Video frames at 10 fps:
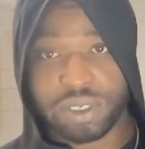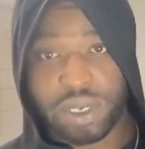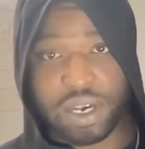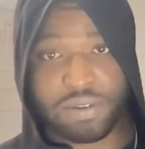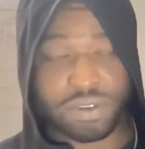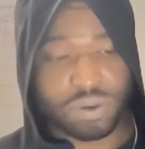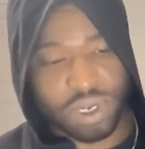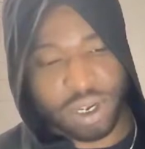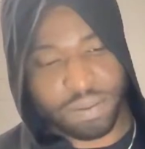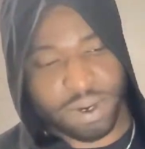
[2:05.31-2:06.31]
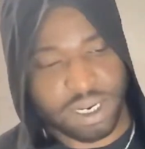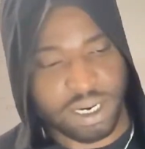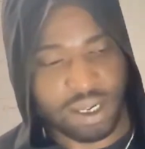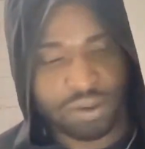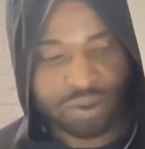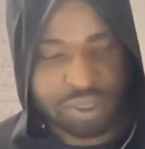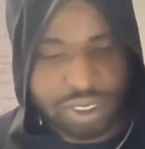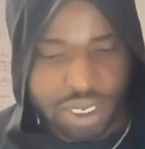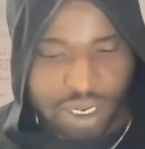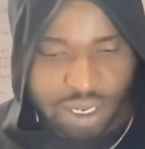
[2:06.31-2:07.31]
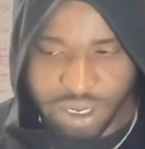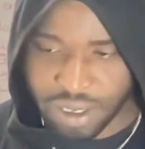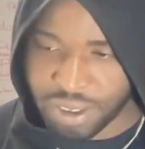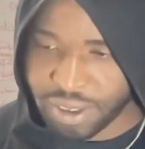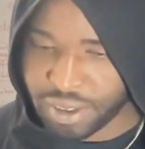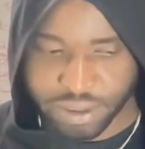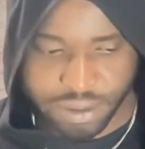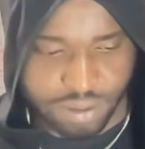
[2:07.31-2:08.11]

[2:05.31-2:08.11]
So I have this old iPad that I use. Uh,